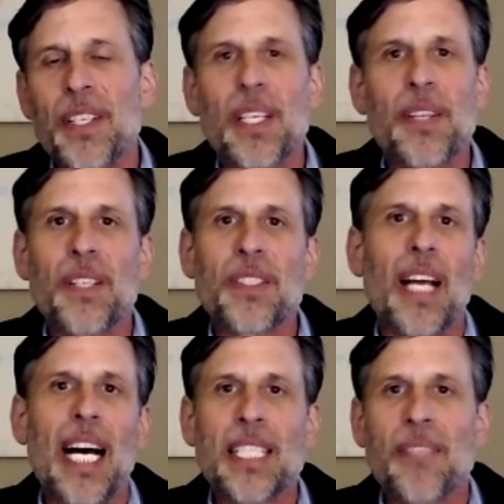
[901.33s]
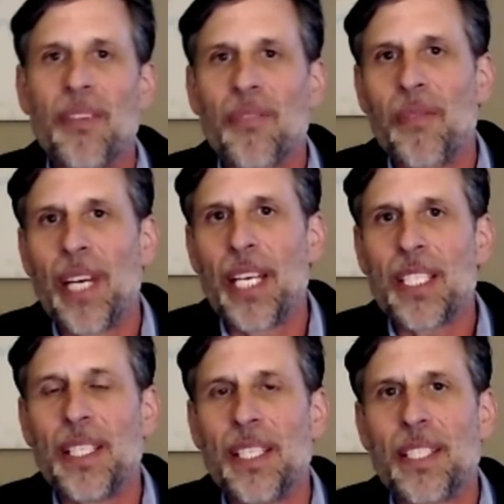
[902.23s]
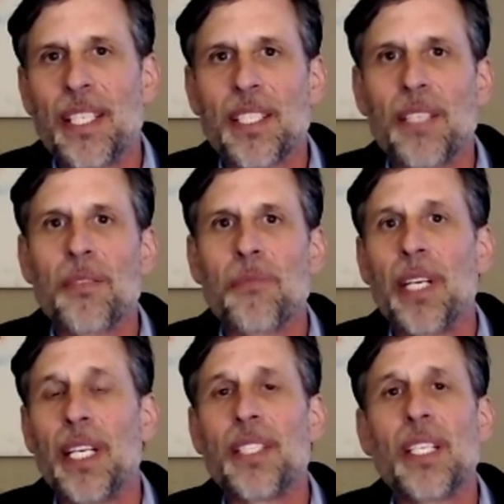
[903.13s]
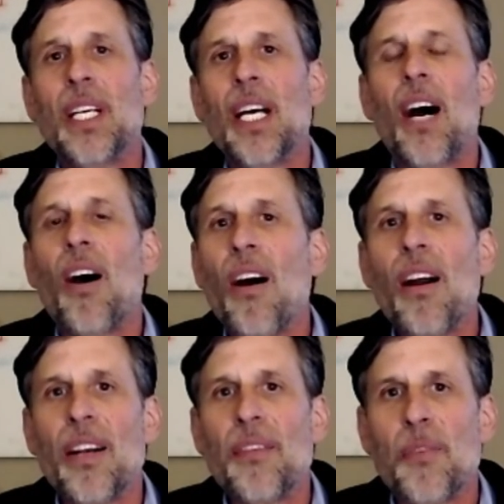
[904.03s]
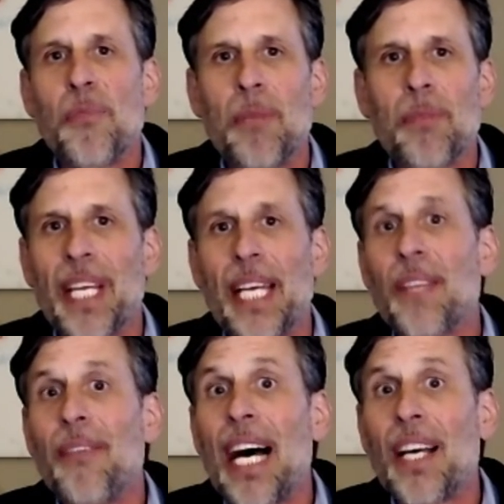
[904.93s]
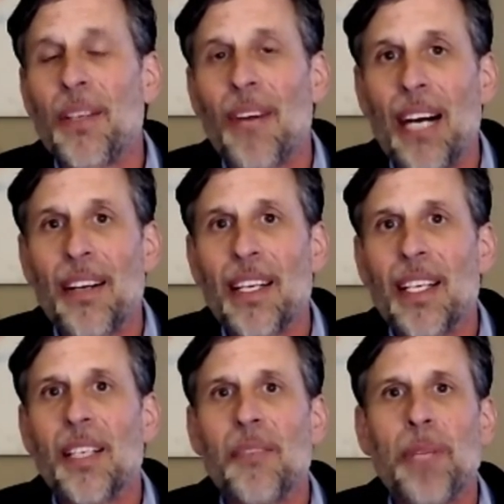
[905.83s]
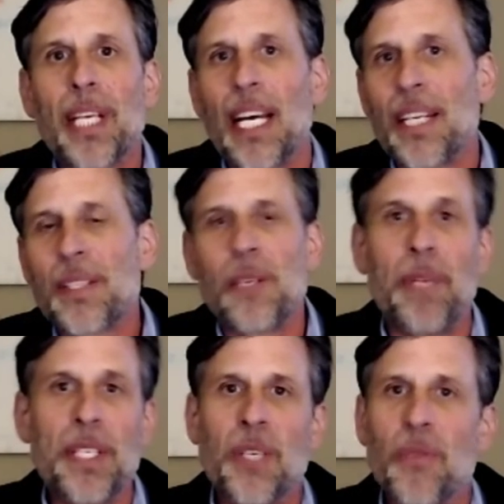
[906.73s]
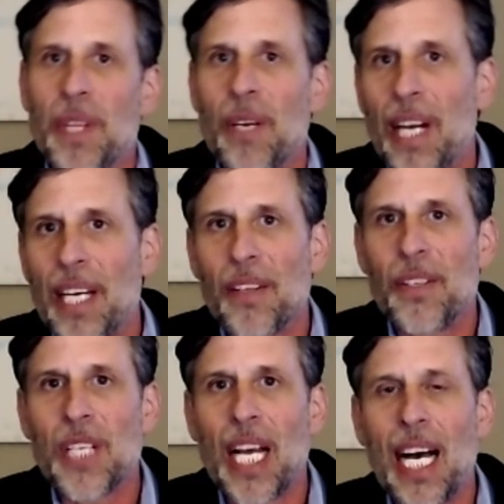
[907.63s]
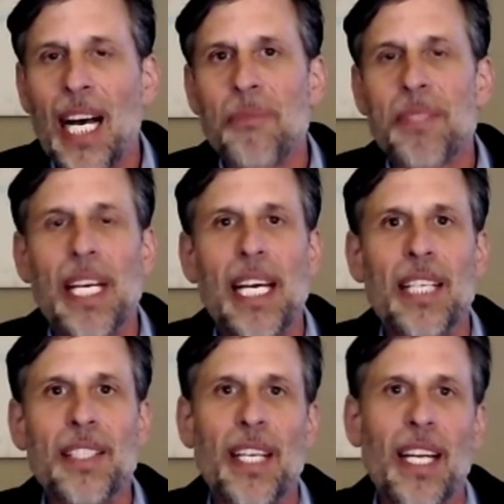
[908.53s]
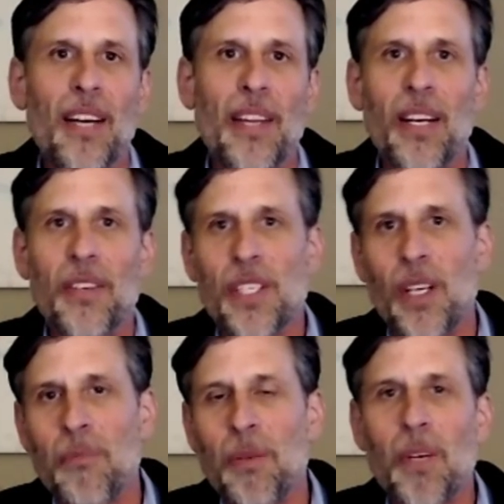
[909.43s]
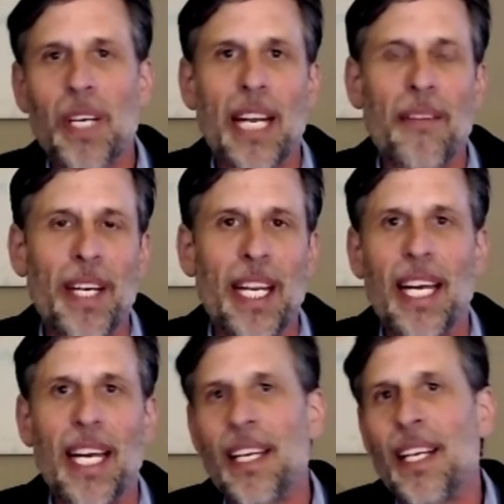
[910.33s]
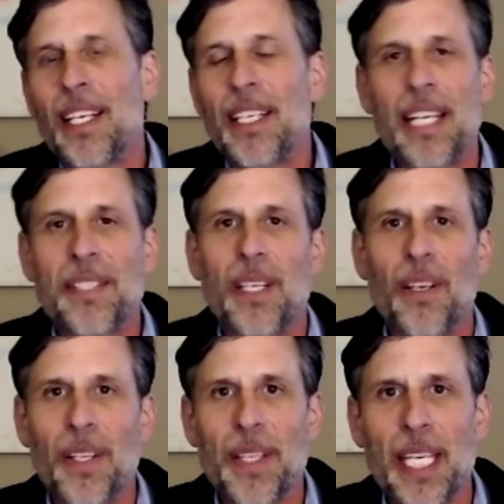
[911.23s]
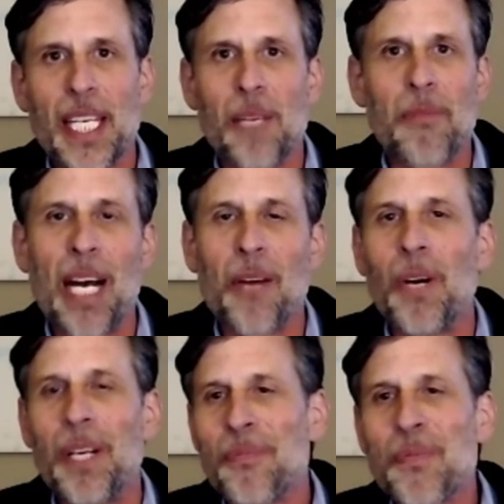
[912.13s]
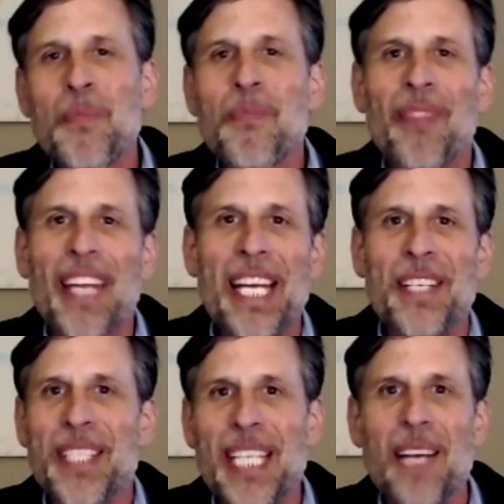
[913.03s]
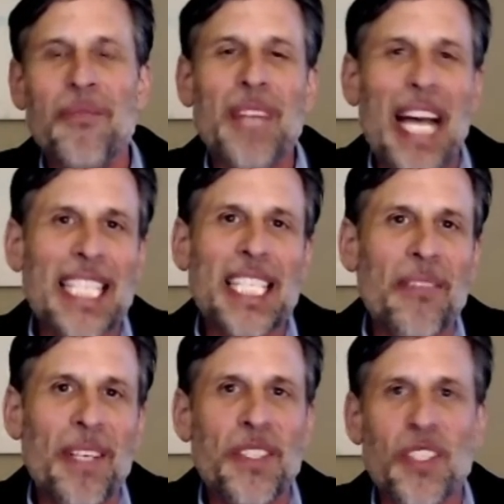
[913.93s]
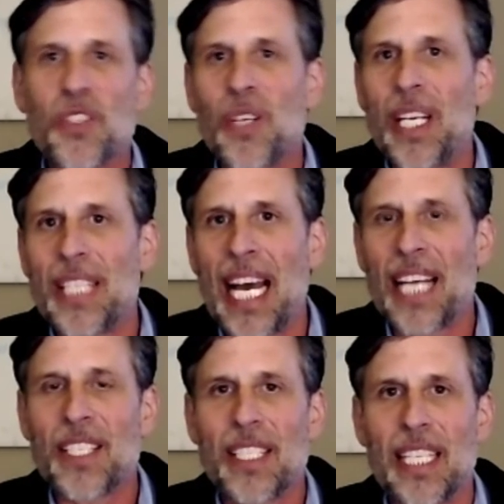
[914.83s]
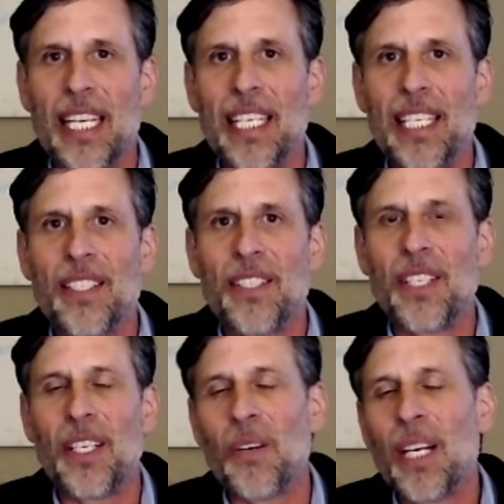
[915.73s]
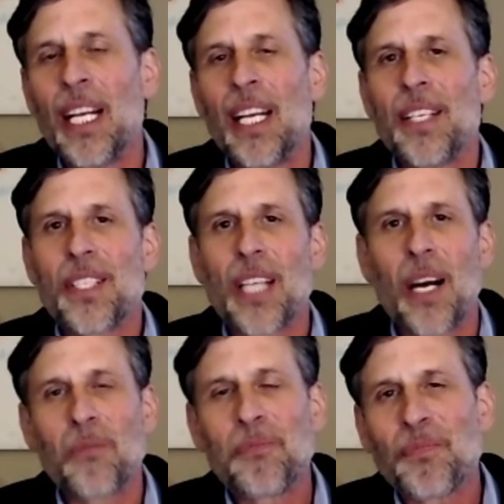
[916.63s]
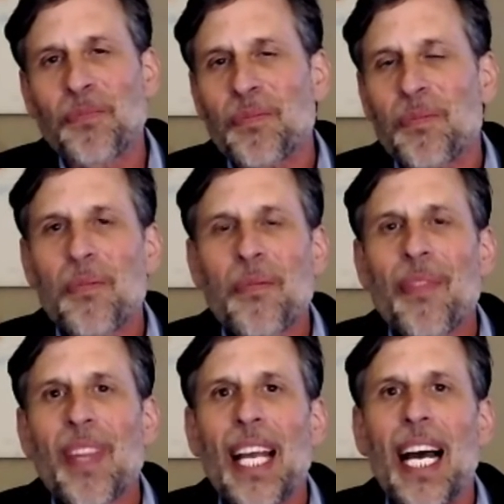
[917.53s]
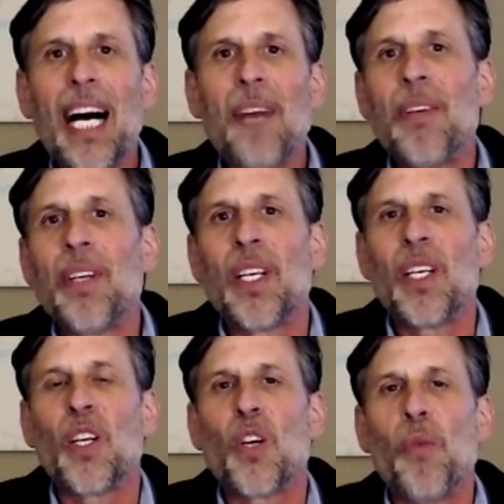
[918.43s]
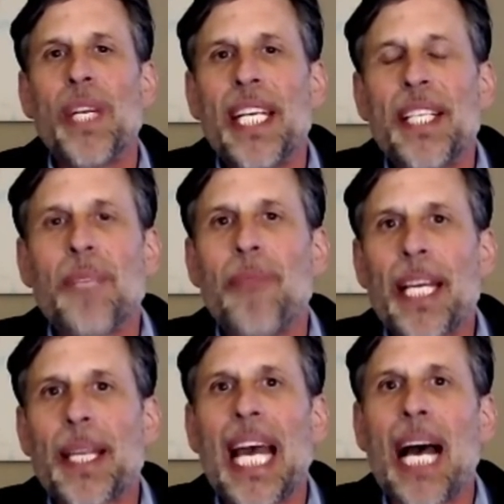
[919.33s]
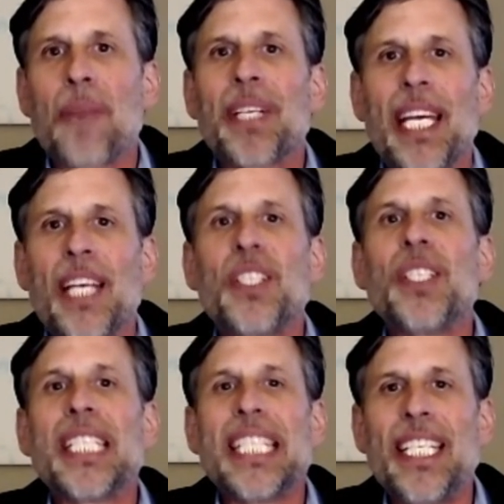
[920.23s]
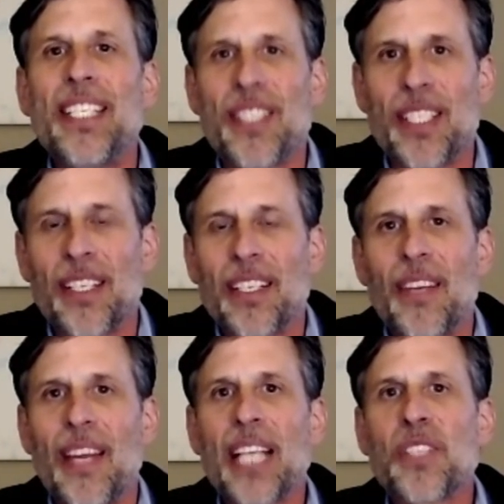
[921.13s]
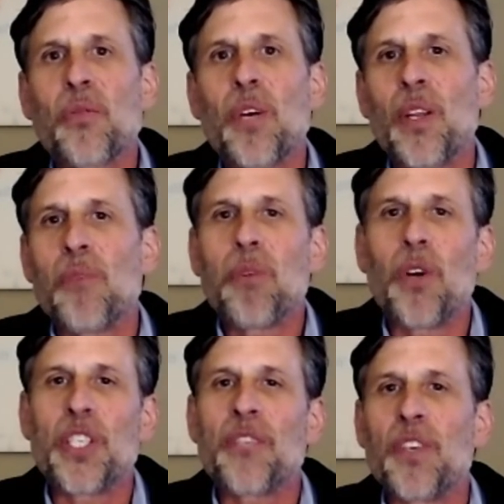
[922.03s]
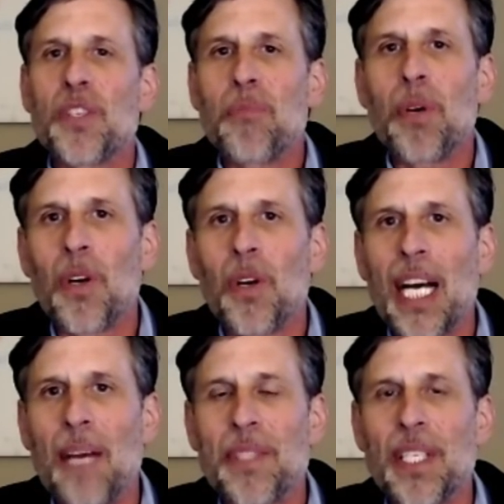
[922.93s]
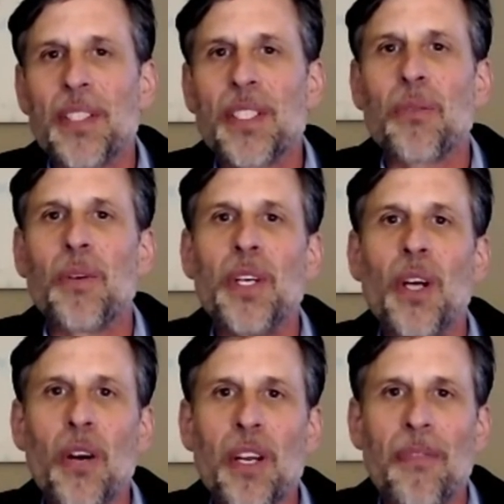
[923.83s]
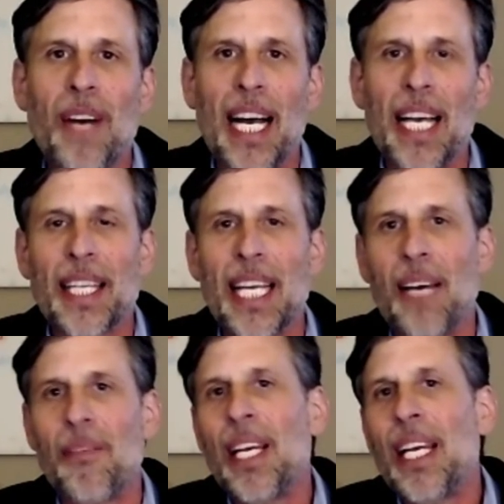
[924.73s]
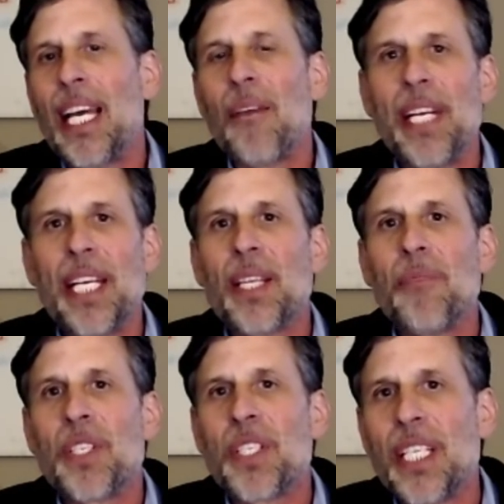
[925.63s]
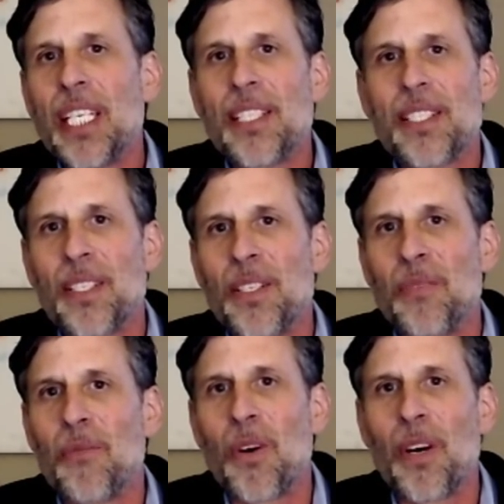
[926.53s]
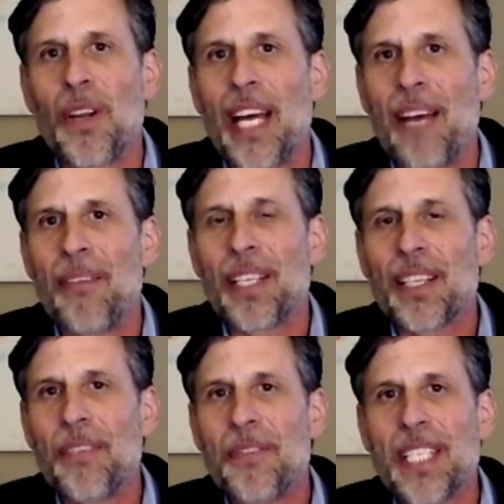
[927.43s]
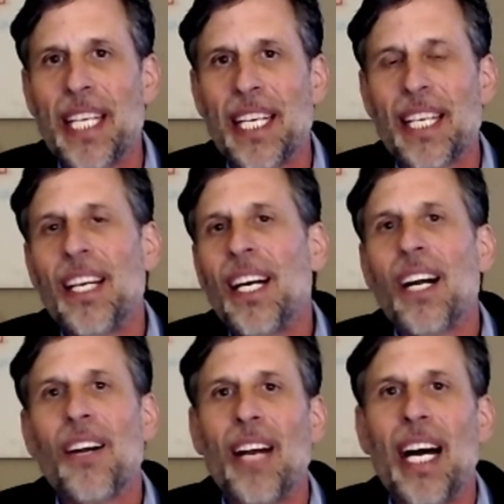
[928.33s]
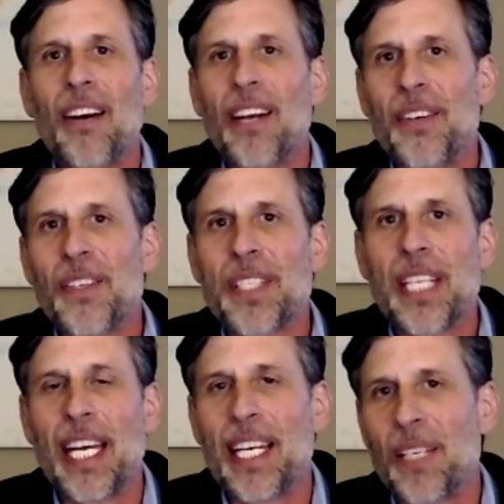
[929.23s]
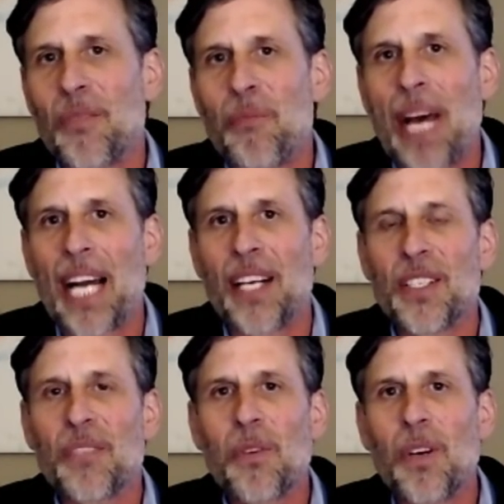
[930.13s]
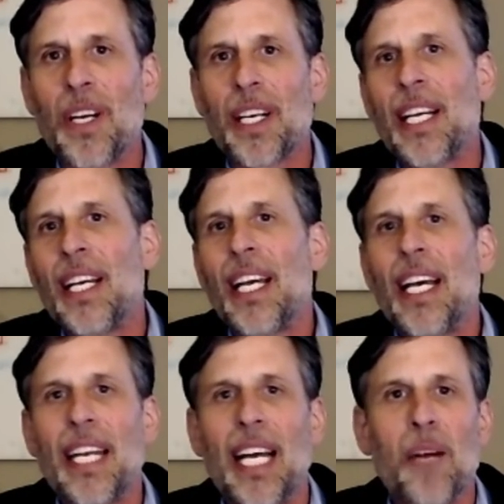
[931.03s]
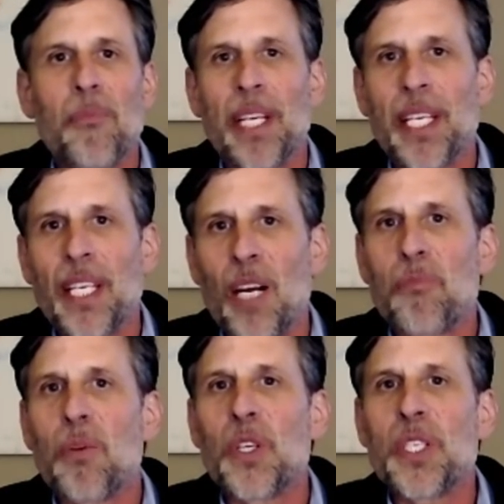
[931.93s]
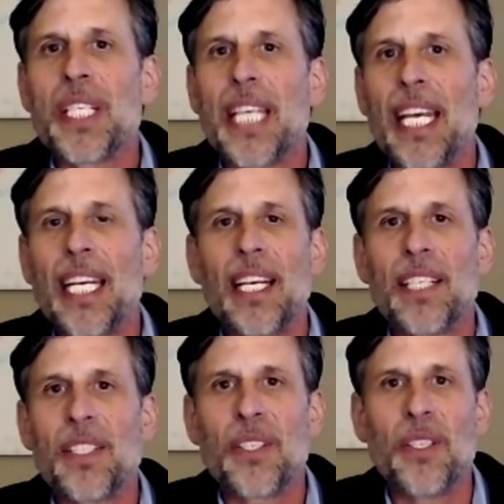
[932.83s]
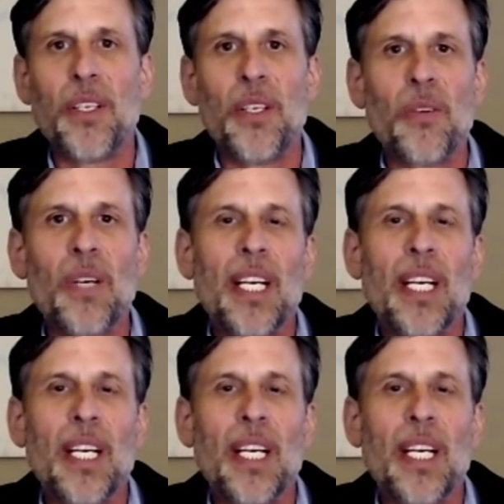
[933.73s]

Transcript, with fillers: that there's lots of information in these systems but it's hard for people to get the value out because they're busy with their regular jobs and you know they don't show up and work every day necessarily thinking about what hcm activities or transactions i need to do so um, we need to make the applications easier. And that's where the push versus pull comes in. So we're notifying them, and we need the machines to do more of the heavy lifting around understanding patterns of work and helping, you know, push data to